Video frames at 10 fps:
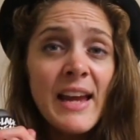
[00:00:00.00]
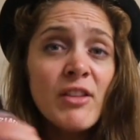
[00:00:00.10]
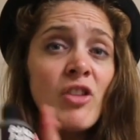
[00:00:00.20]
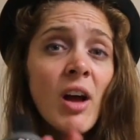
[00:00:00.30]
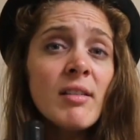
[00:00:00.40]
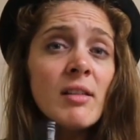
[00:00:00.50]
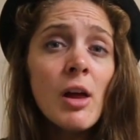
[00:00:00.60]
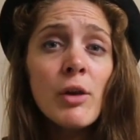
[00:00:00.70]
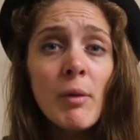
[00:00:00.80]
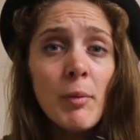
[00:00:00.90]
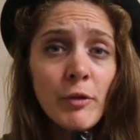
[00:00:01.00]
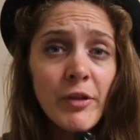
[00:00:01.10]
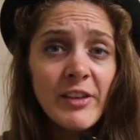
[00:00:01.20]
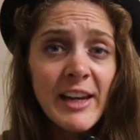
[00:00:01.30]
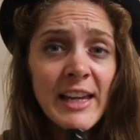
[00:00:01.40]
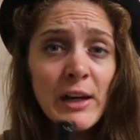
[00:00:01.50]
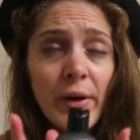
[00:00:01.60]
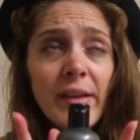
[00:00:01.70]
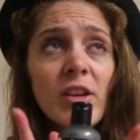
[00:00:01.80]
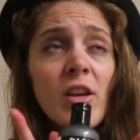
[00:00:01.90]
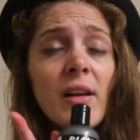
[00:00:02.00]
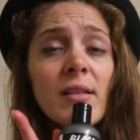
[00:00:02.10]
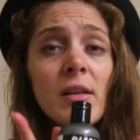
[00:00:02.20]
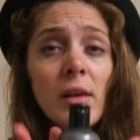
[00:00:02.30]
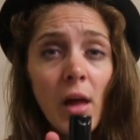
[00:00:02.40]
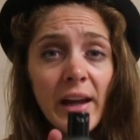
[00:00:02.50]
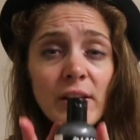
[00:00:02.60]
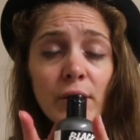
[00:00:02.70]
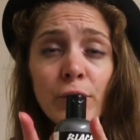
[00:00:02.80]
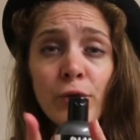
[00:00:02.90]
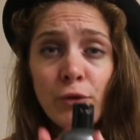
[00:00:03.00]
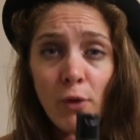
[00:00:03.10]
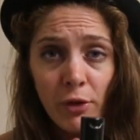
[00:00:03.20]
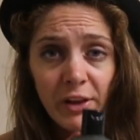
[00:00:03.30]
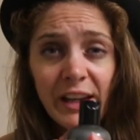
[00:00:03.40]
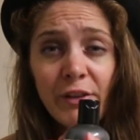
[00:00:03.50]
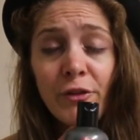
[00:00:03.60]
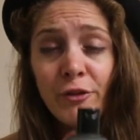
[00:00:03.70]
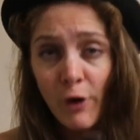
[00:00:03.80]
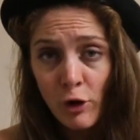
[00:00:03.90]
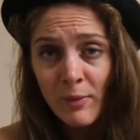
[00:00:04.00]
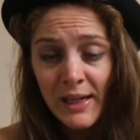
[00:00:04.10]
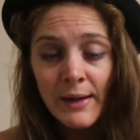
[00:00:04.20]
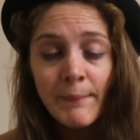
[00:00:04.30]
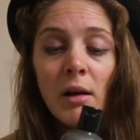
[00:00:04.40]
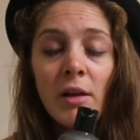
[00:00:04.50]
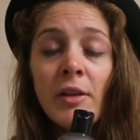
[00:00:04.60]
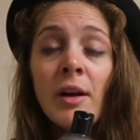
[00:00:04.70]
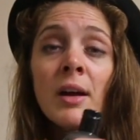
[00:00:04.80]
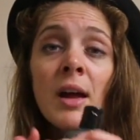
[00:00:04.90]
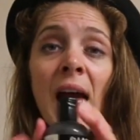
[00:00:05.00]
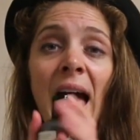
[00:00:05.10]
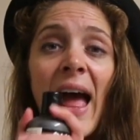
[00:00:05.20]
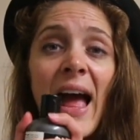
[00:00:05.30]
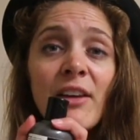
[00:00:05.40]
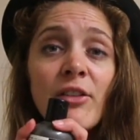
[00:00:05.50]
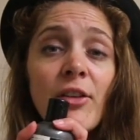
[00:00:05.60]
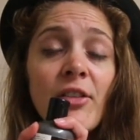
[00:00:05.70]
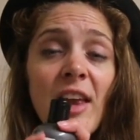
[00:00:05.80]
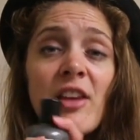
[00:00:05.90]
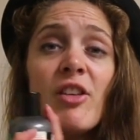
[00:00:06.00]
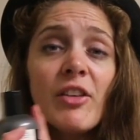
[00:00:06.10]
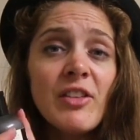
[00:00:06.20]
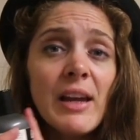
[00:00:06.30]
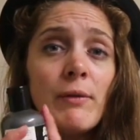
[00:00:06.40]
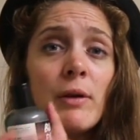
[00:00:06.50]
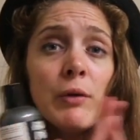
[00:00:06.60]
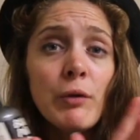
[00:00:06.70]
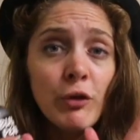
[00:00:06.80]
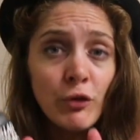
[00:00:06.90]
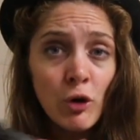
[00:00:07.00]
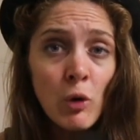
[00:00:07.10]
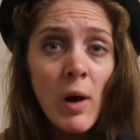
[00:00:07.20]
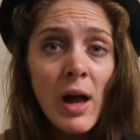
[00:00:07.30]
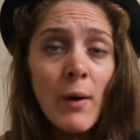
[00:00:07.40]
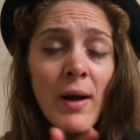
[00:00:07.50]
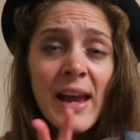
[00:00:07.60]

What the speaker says: It does lather up on the skin. It creates a nice light, frothy, foamy lather, and the scent does stay with you for a short while.